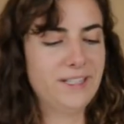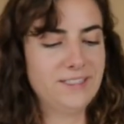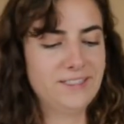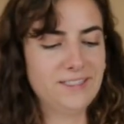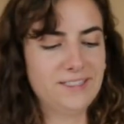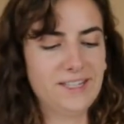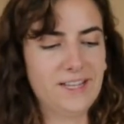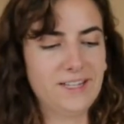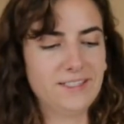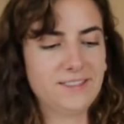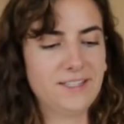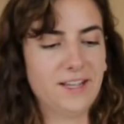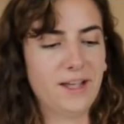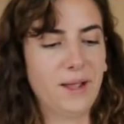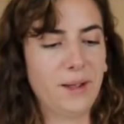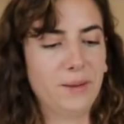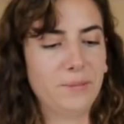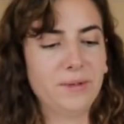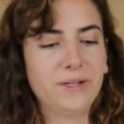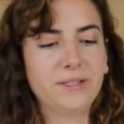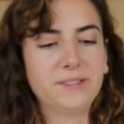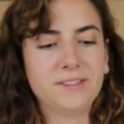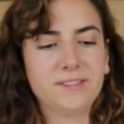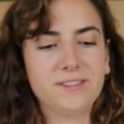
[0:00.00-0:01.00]
it's that
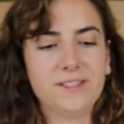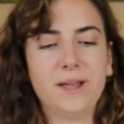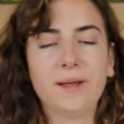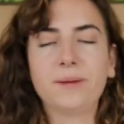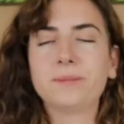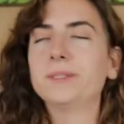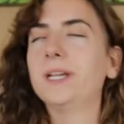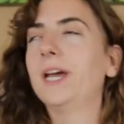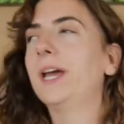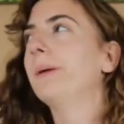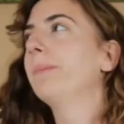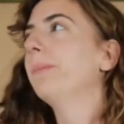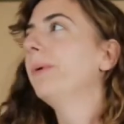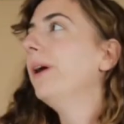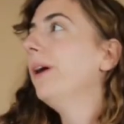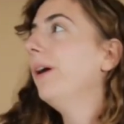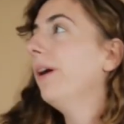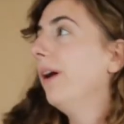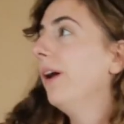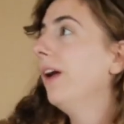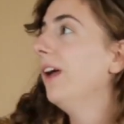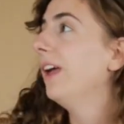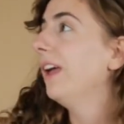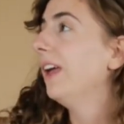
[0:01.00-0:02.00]
time. It's snack time.
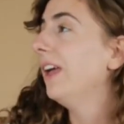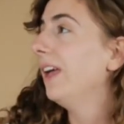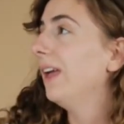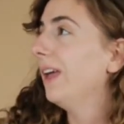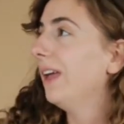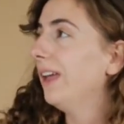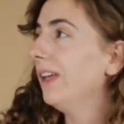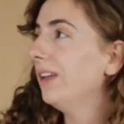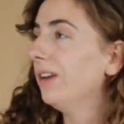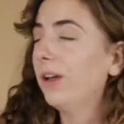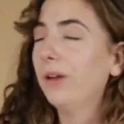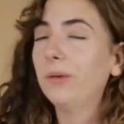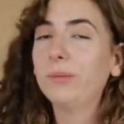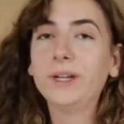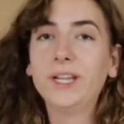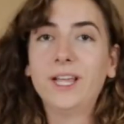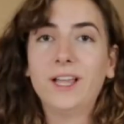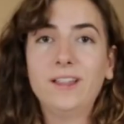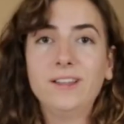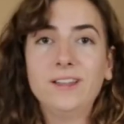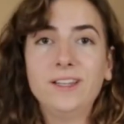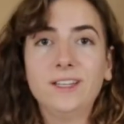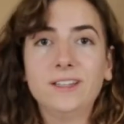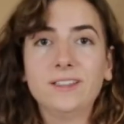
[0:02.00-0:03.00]
In all
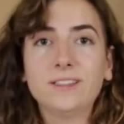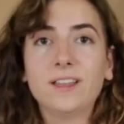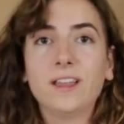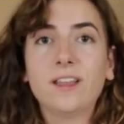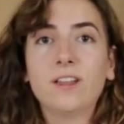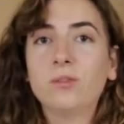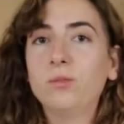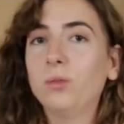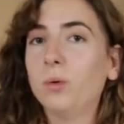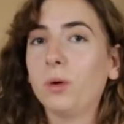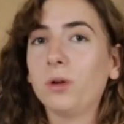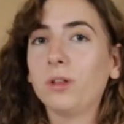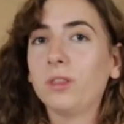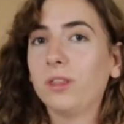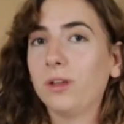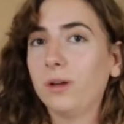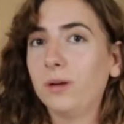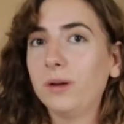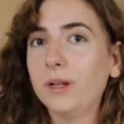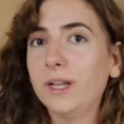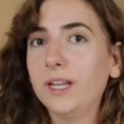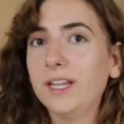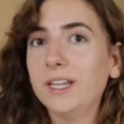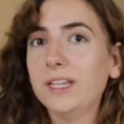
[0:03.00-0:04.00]
reality, it's like
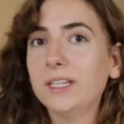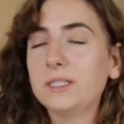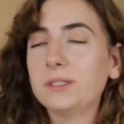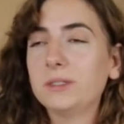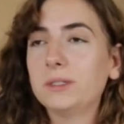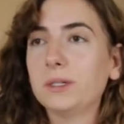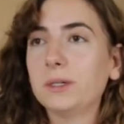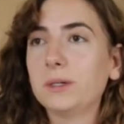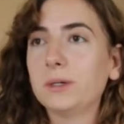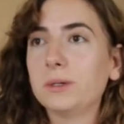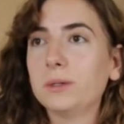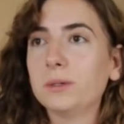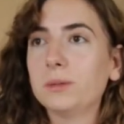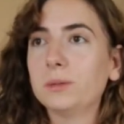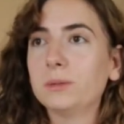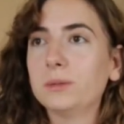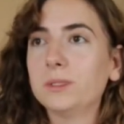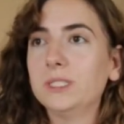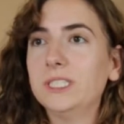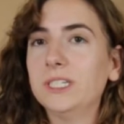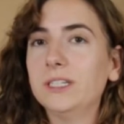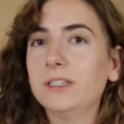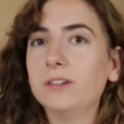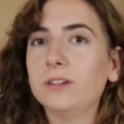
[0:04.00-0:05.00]
4.30,
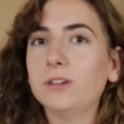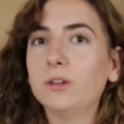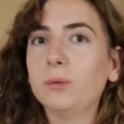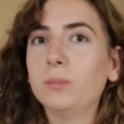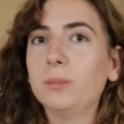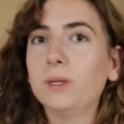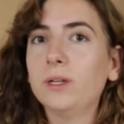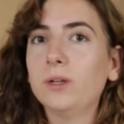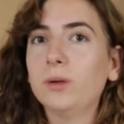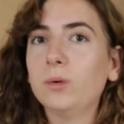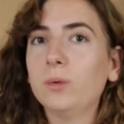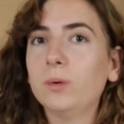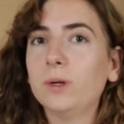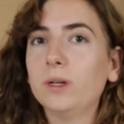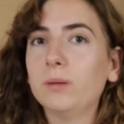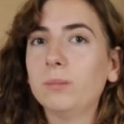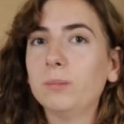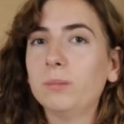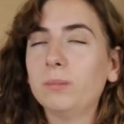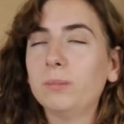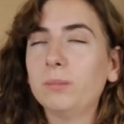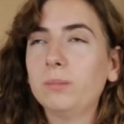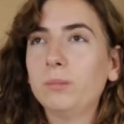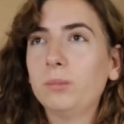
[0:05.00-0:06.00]
so dinner will be quick
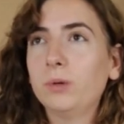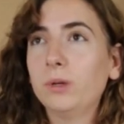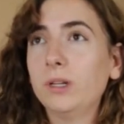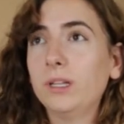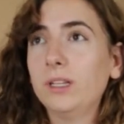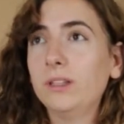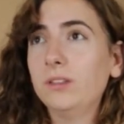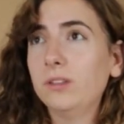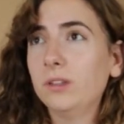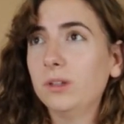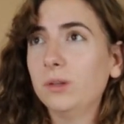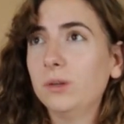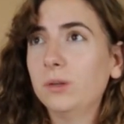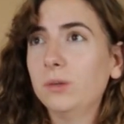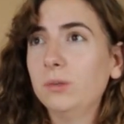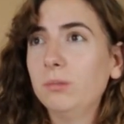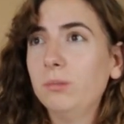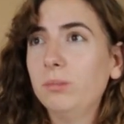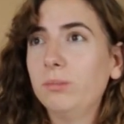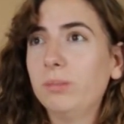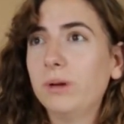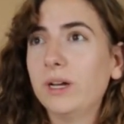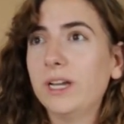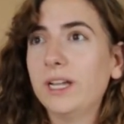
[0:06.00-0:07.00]
pretty
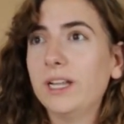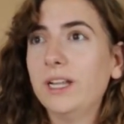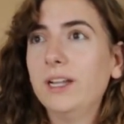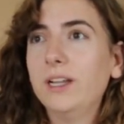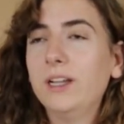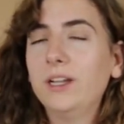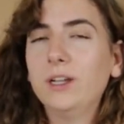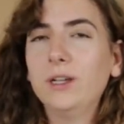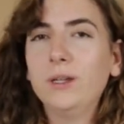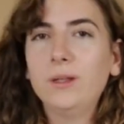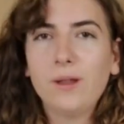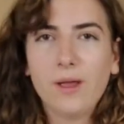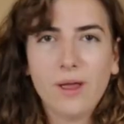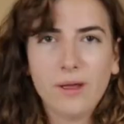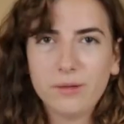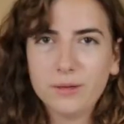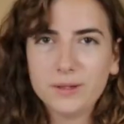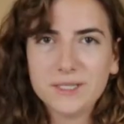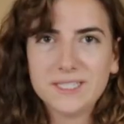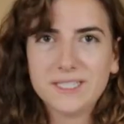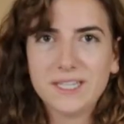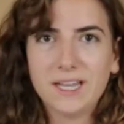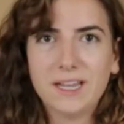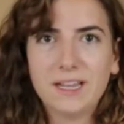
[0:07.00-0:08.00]
soon, but you know how I
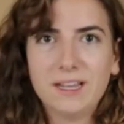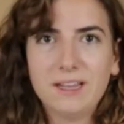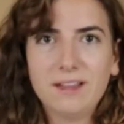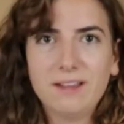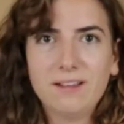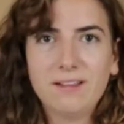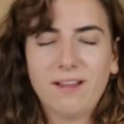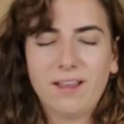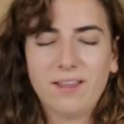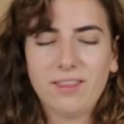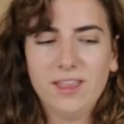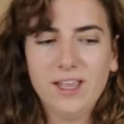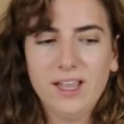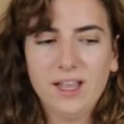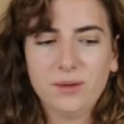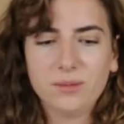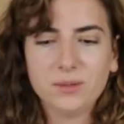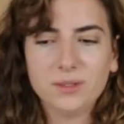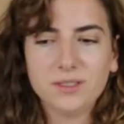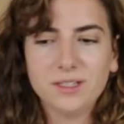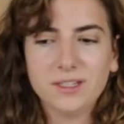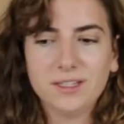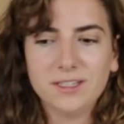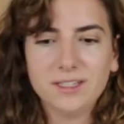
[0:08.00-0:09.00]
was saying, I think I
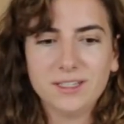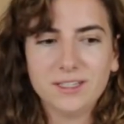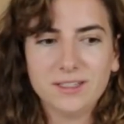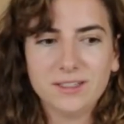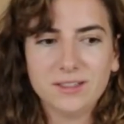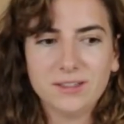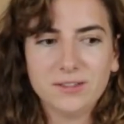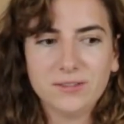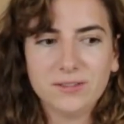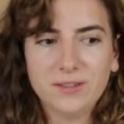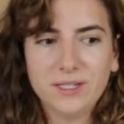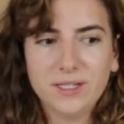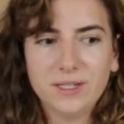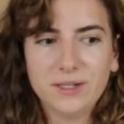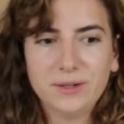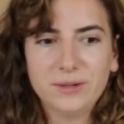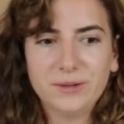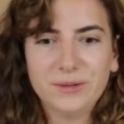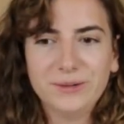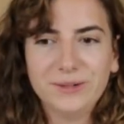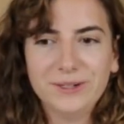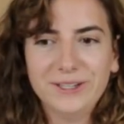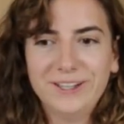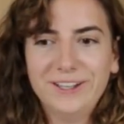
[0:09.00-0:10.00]
was saying it in this
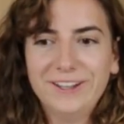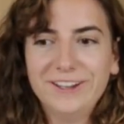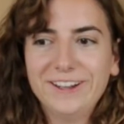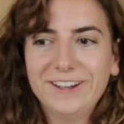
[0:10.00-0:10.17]
video,